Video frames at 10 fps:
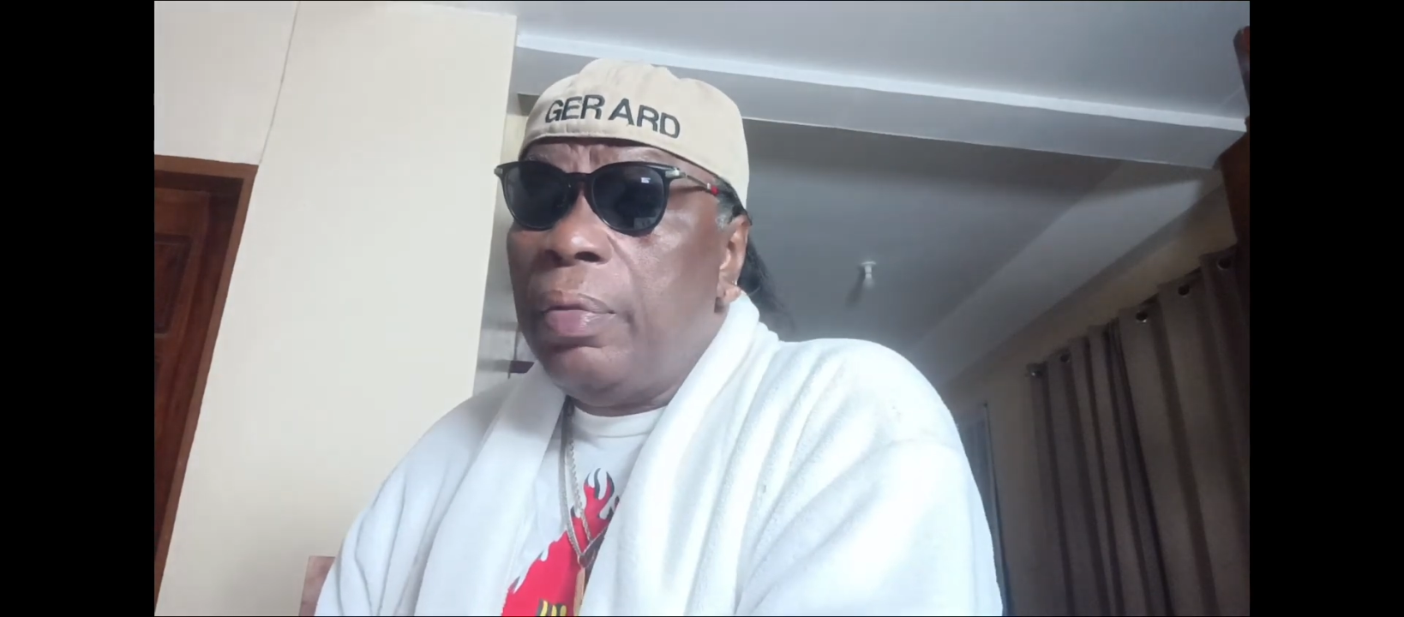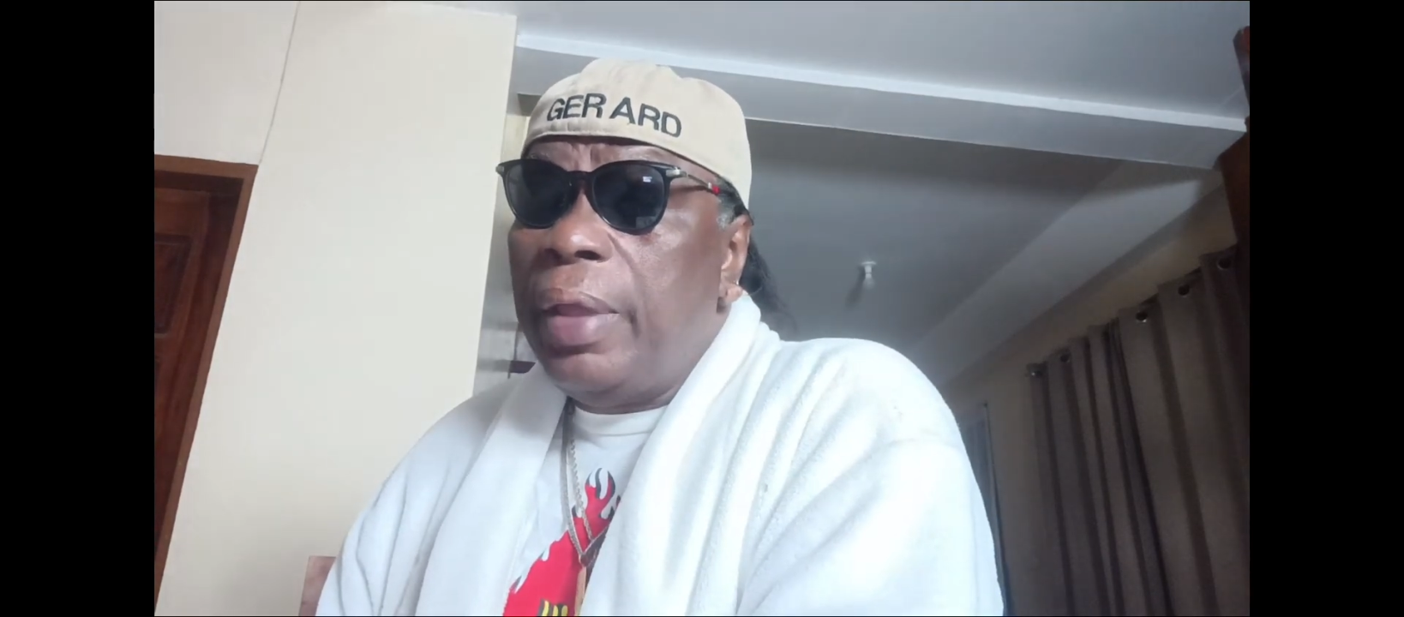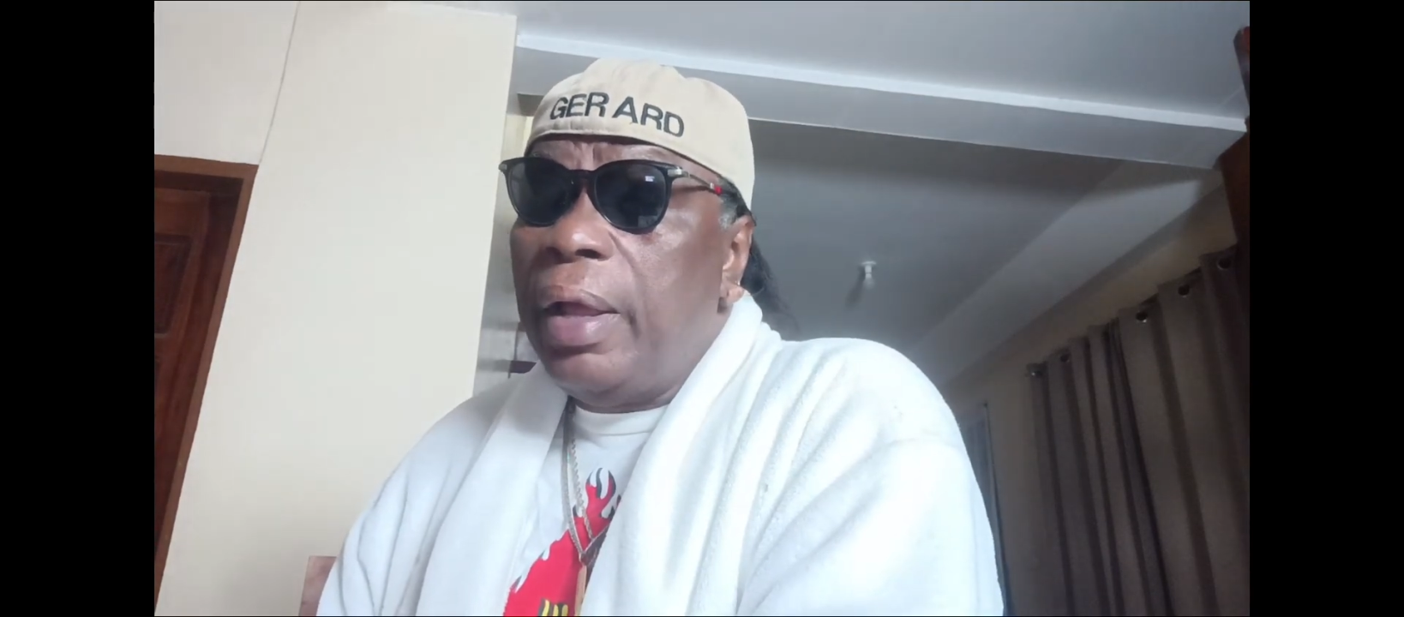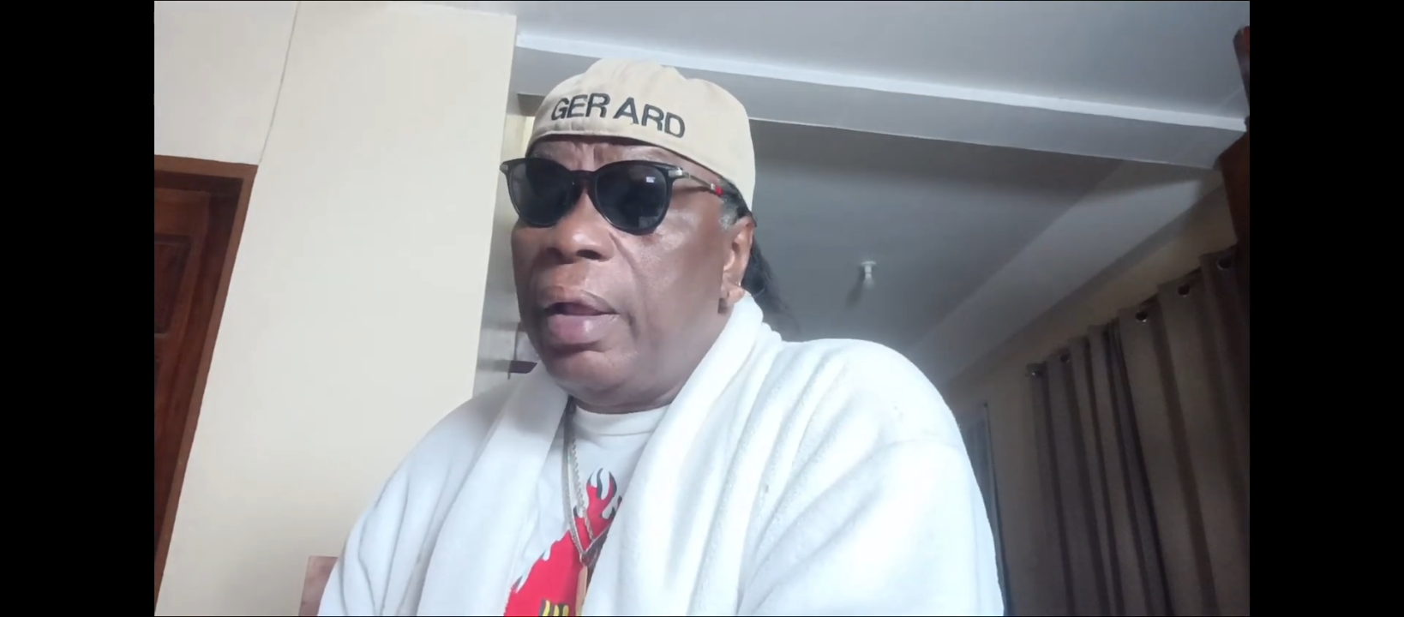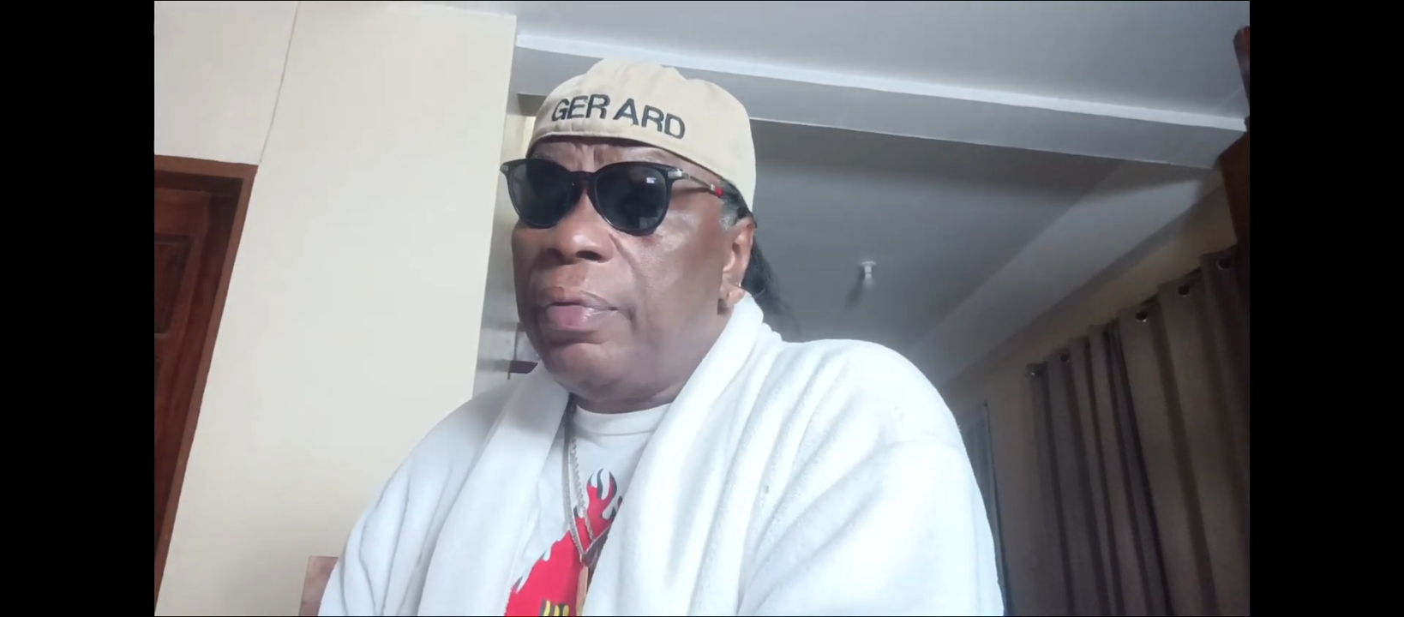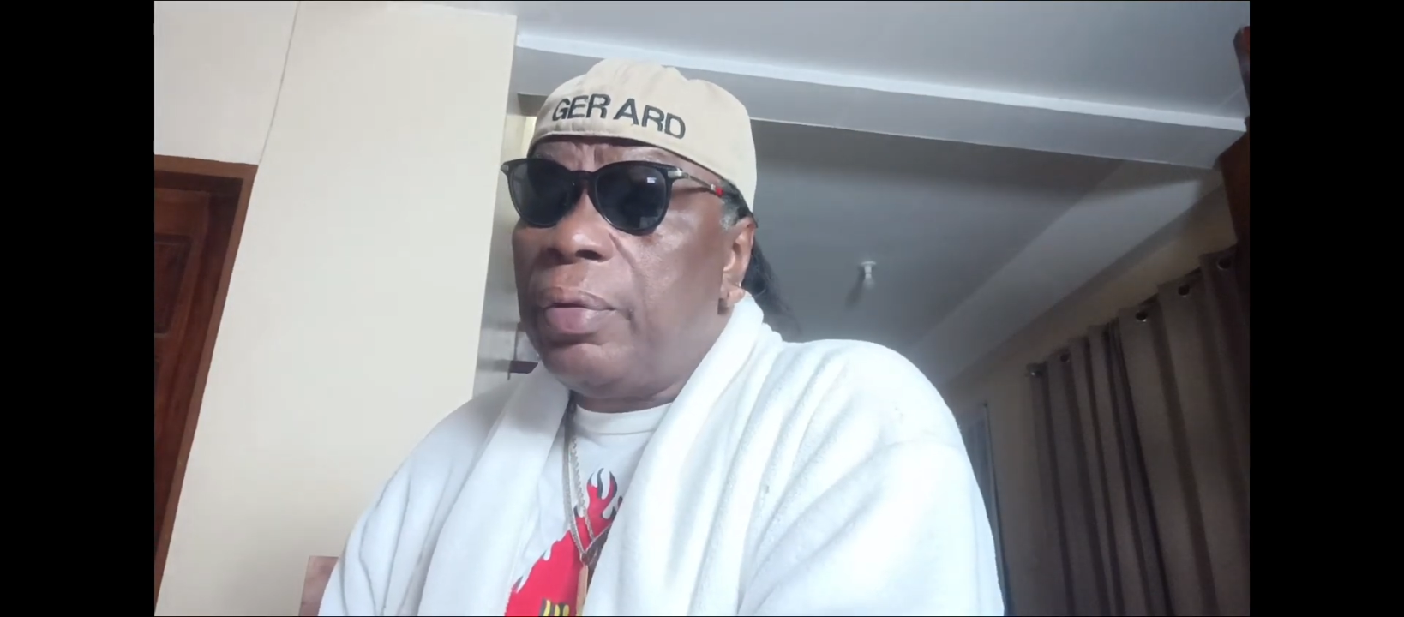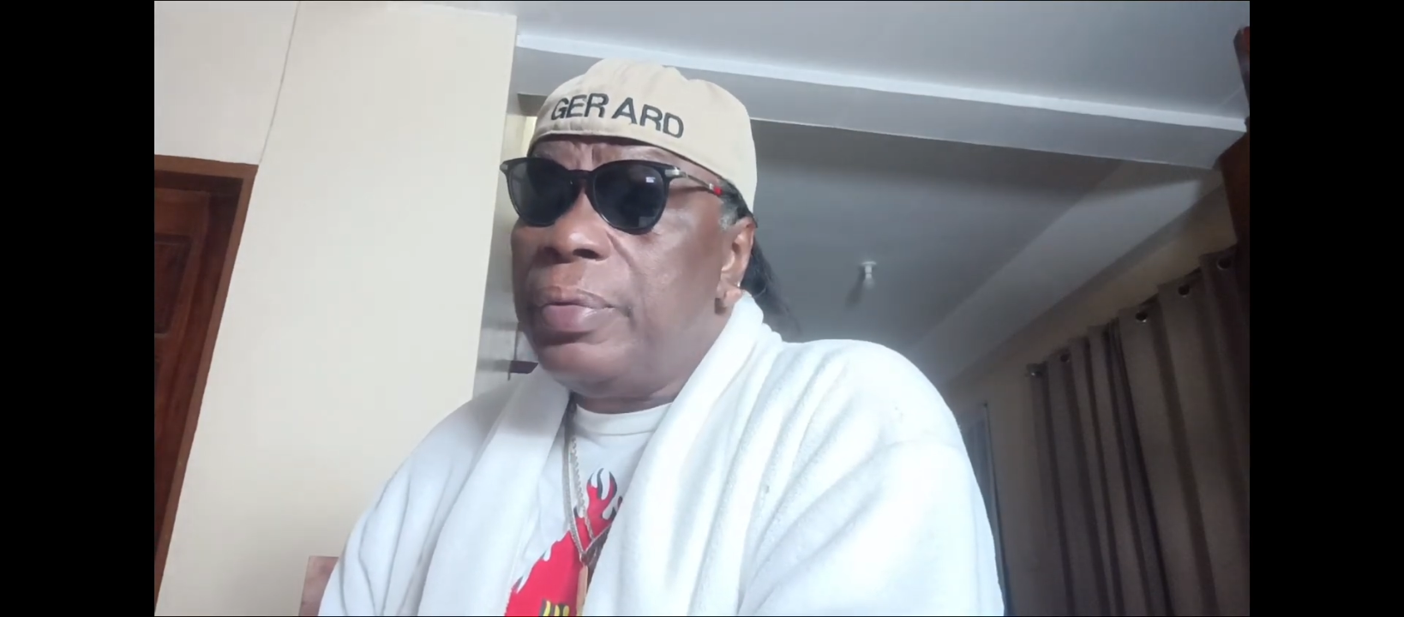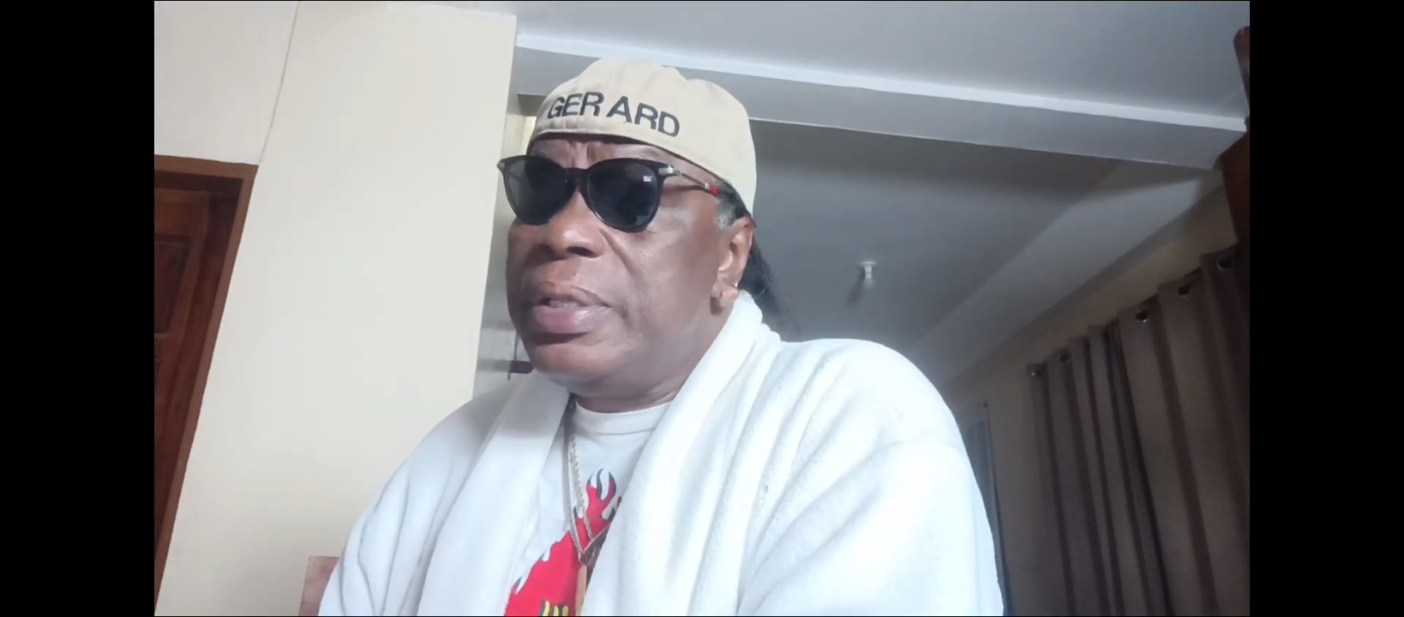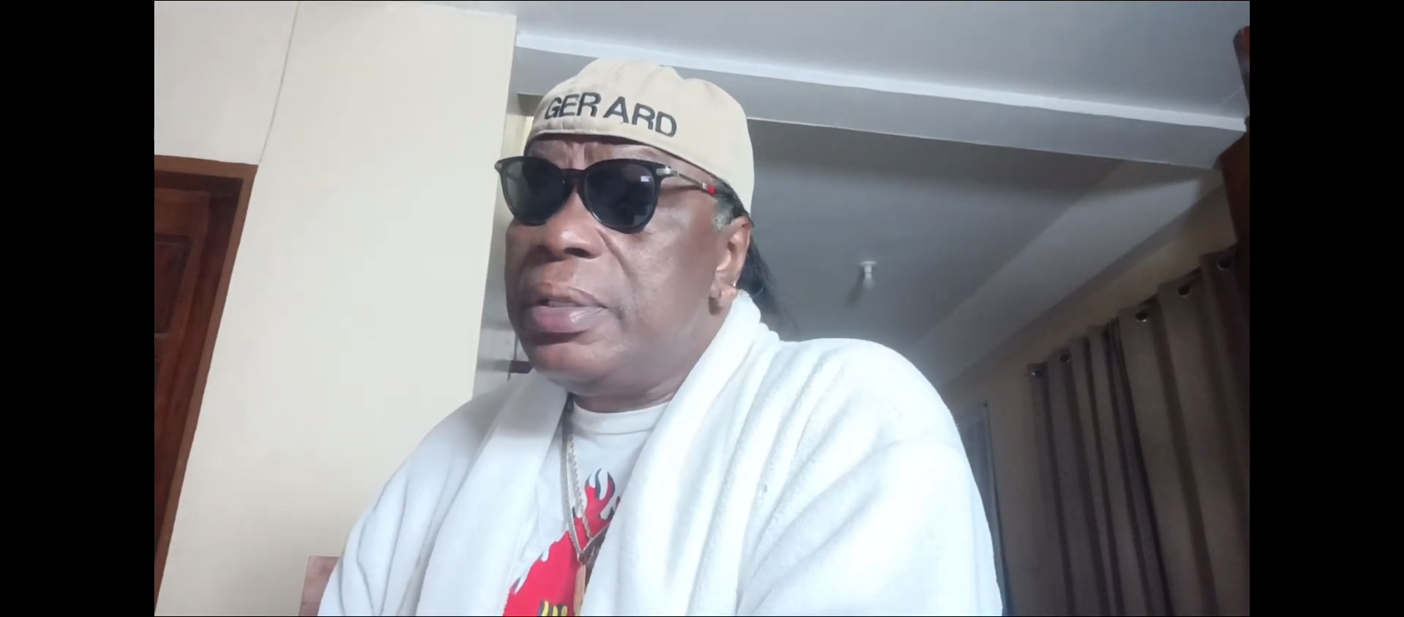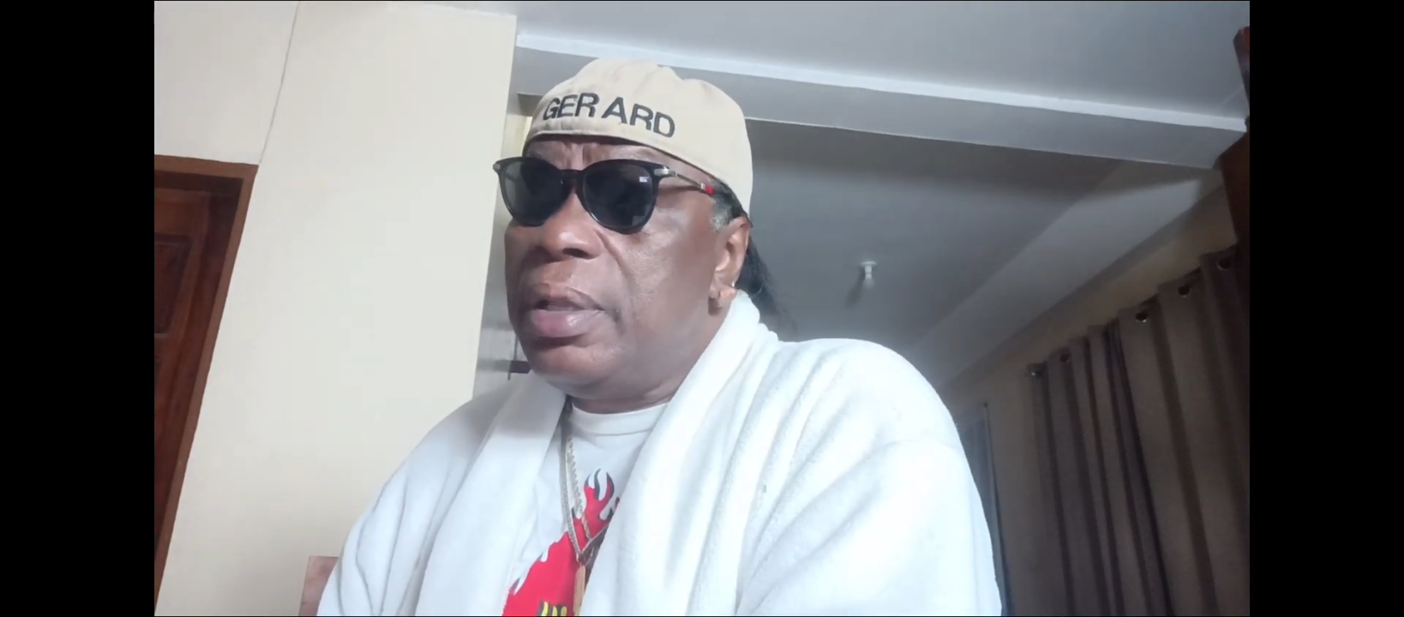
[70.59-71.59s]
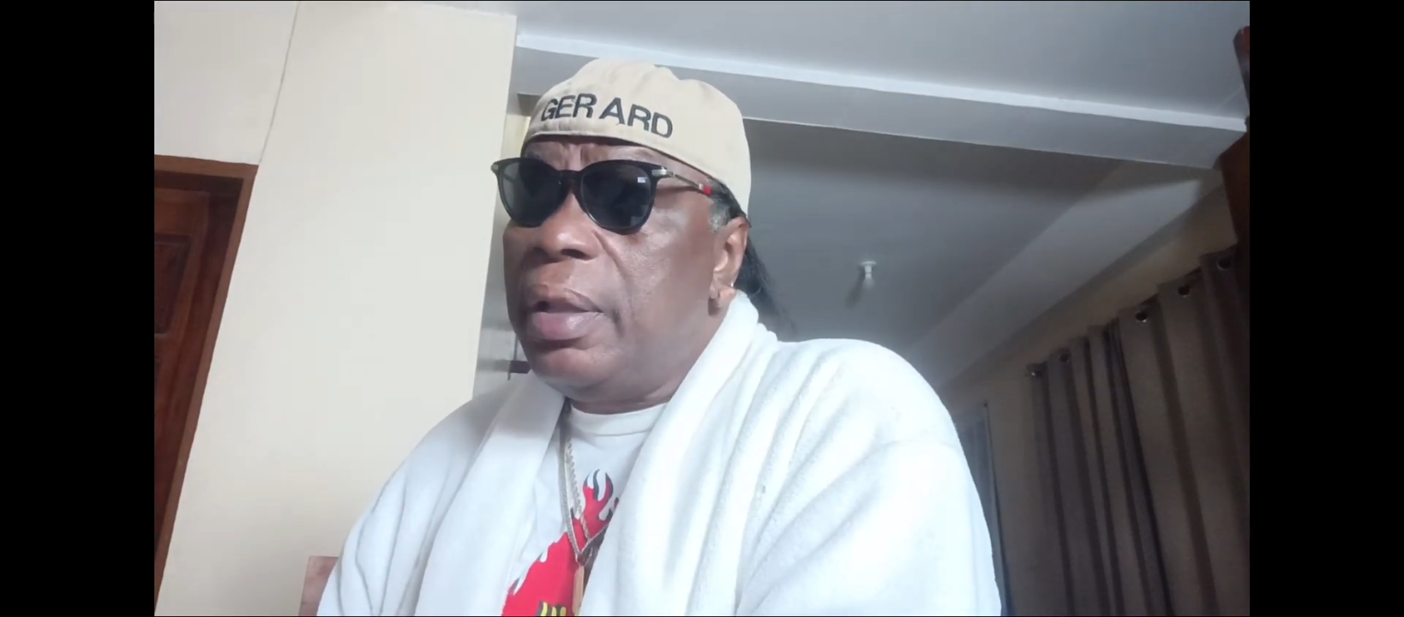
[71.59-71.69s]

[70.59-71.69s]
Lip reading: that the reason